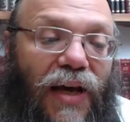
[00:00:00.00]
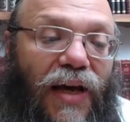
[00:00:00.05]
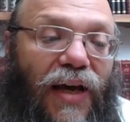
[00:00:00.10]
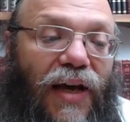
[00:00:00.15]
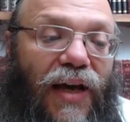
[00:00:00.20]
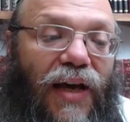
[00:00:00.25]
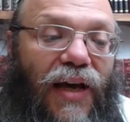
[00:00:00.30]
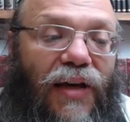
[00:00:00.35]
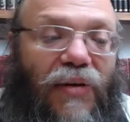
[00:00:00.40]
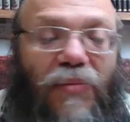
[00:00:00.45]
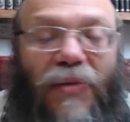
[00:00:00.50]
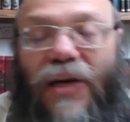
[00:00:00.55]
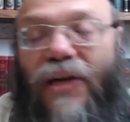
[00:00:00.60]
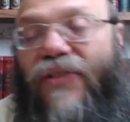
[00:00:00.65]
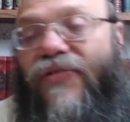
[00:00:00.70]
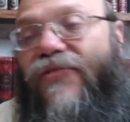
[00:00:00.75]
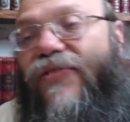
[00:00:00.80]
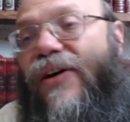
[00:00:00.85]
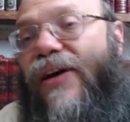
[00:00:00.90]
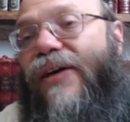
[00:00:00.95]
And matter
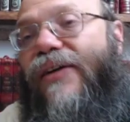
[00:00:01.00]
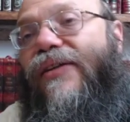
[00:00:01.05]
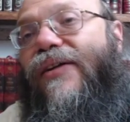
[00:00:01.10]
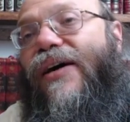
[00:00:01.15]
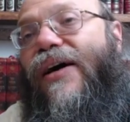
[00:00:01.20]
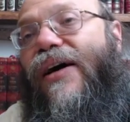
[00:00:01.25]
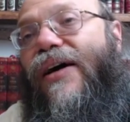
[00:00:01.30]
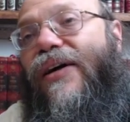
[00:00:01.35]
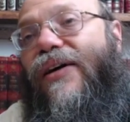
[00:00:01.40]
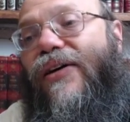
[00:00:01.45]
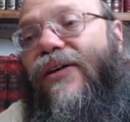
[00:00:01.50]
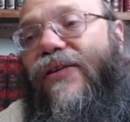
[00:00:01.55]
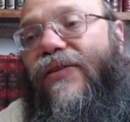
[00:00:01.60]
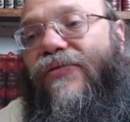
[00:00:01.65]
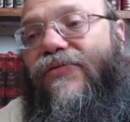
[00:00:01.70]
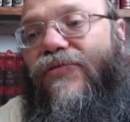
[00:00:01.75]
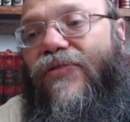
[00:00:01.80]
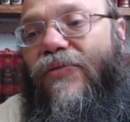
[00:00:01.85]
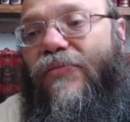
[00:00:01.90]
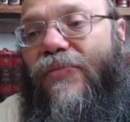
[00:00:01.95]
of fact, I heard
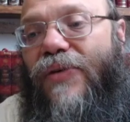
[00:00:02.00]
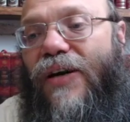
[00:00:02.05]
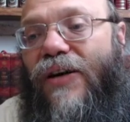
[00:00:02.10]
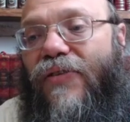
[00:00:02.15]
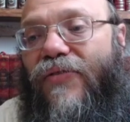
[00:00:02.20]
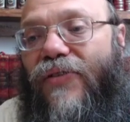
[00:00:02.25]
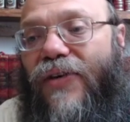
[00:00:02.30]
from Rav